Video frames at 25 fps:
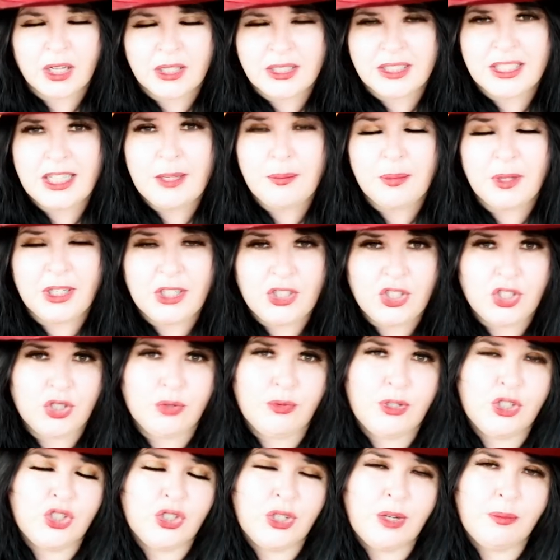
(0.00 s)
a deep
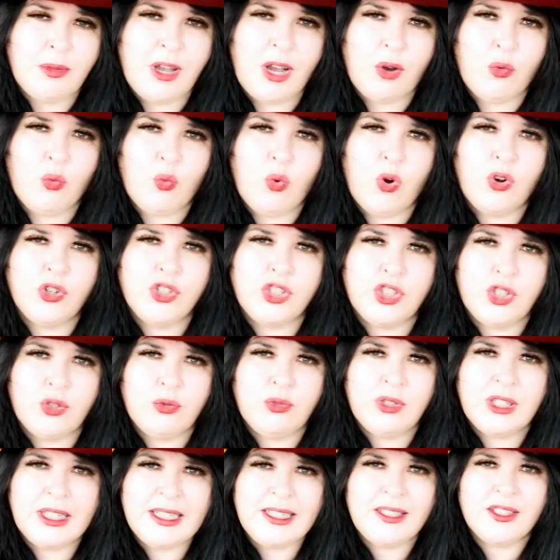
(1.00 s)
intuition about what you
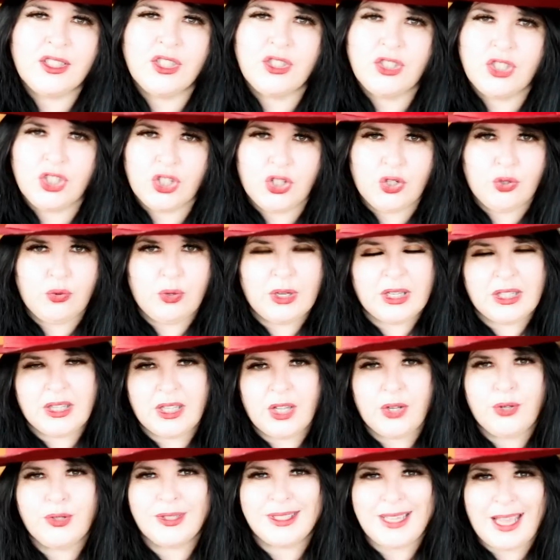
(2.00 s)
need to do in
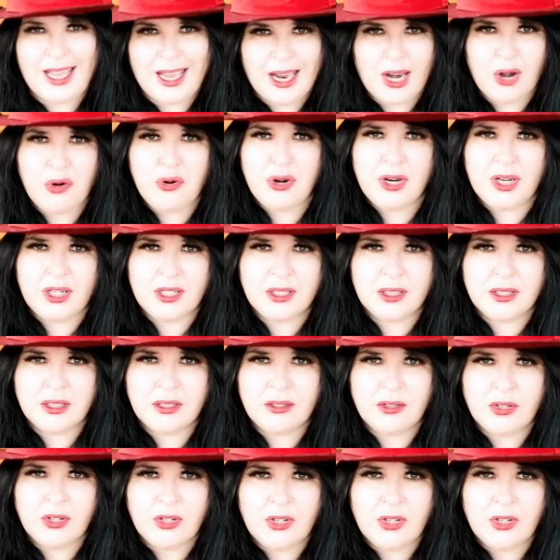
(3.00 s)
those areas.